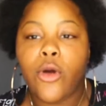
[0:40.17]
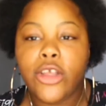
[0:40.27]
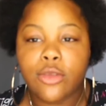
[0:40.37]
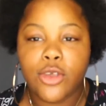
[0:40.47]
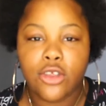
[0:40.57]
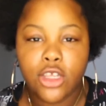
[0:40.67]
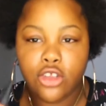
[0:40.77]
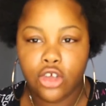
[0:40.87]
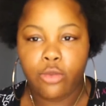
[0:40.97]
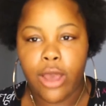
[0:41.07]
going to be using
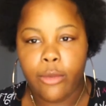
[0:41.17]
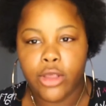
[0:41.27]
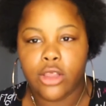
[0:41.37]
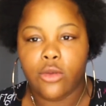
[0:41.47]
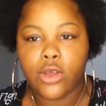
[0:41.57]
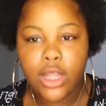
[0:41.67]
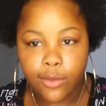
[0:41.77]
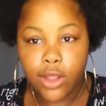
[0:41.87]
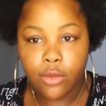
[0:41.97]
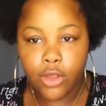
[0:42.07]
two primers and the one that
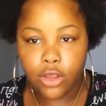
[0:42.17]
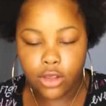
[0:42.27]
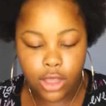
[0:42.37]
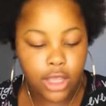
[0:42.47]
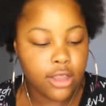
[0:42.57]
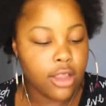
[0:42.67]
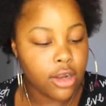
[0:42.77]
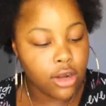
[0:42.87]
I'm going to be using is the